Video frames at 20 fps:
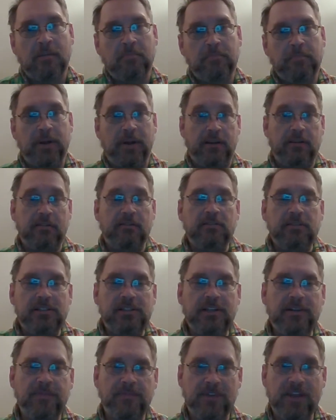But
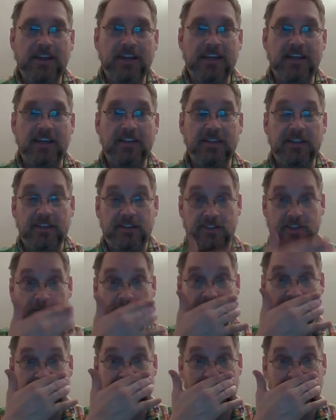again,
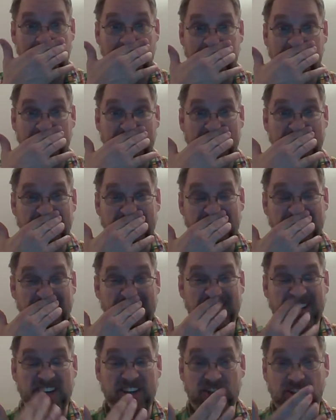something came up in this evening's
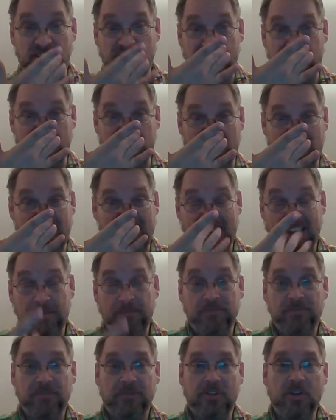session that is
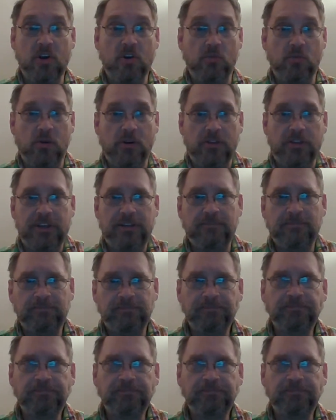noteworthy,